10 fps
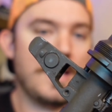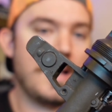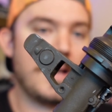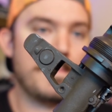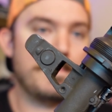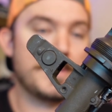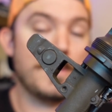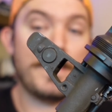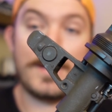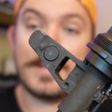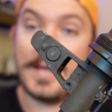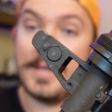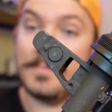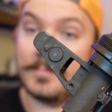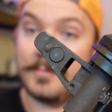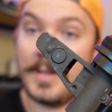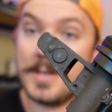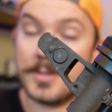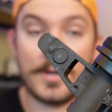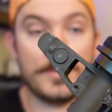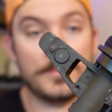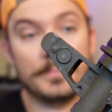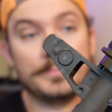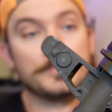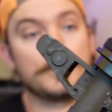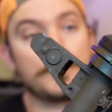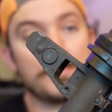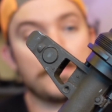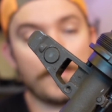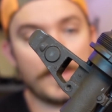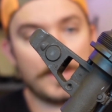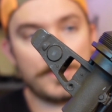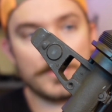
to mount a flash cone. So